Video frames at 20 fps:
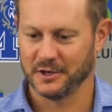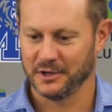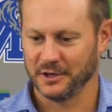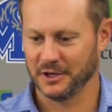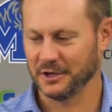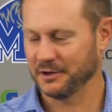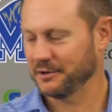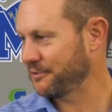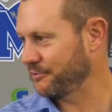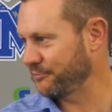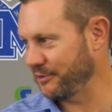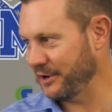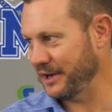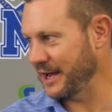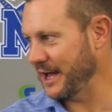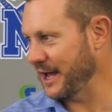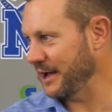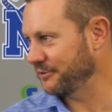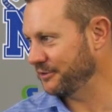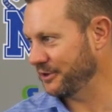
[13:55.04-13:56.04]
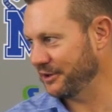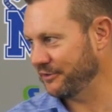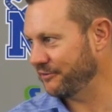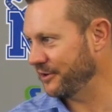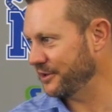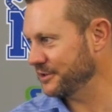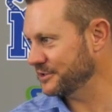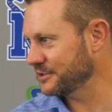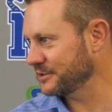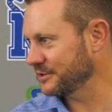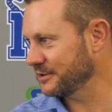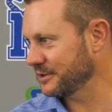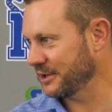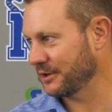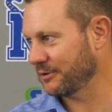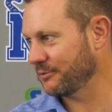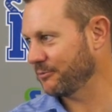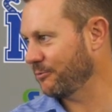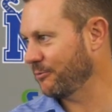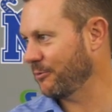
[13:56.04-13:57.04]
you know three down defense.
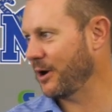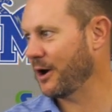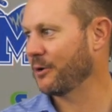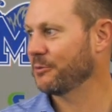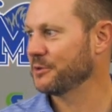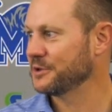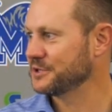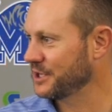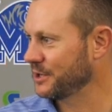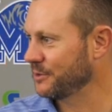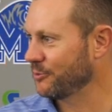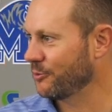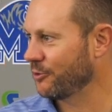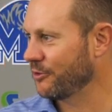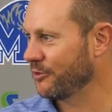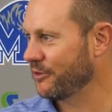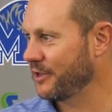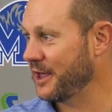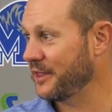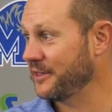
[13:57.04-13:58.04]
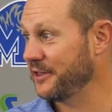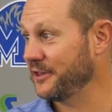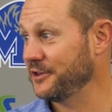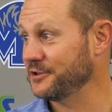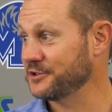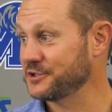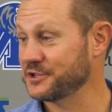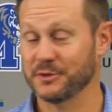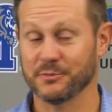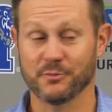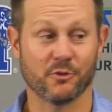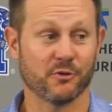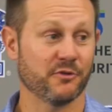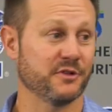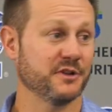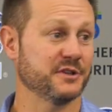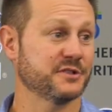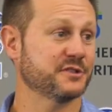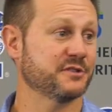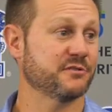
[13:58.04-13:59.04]
Like why are we seeing more of that? And then you're seeing more
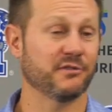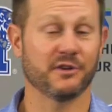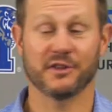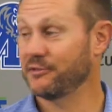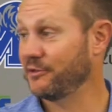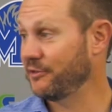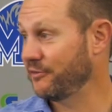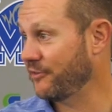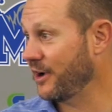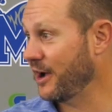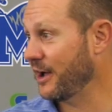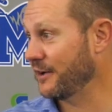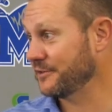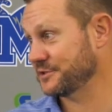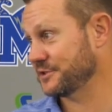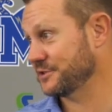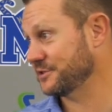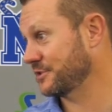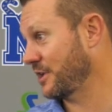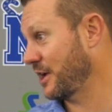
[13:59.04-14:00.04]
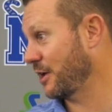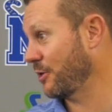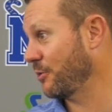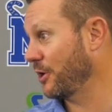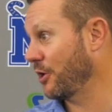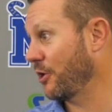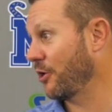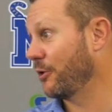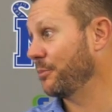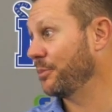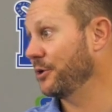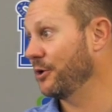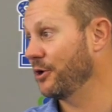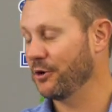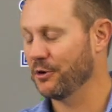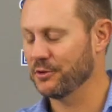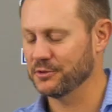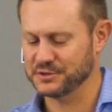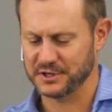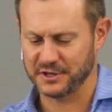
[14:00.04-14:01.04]
of these three three fives to take away
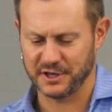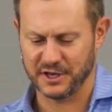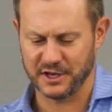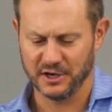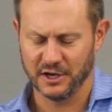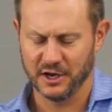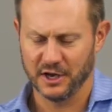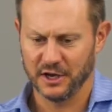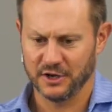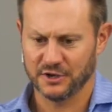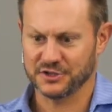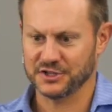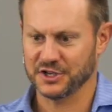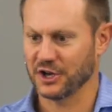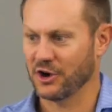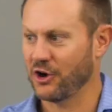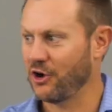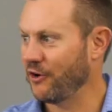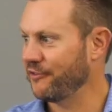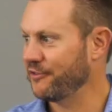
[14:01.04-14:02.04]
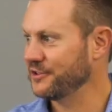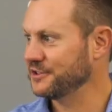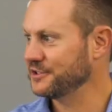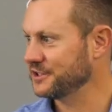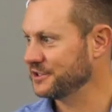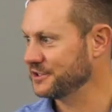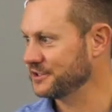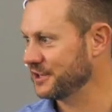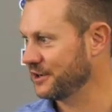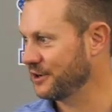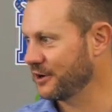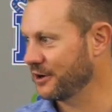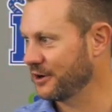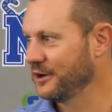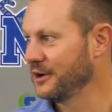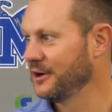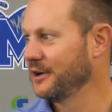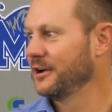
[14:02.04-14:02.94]
RPOs, and then you're seeing offenses that are